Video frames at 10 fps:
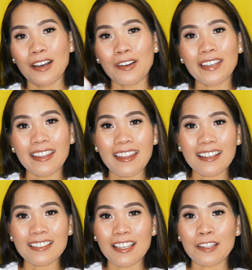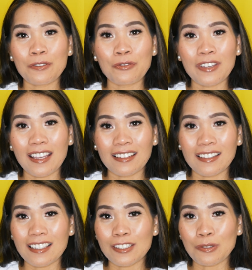Okay, next we
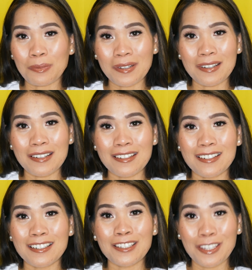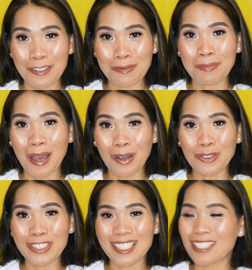got this super cute
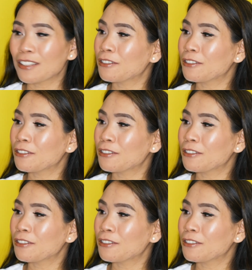pouch.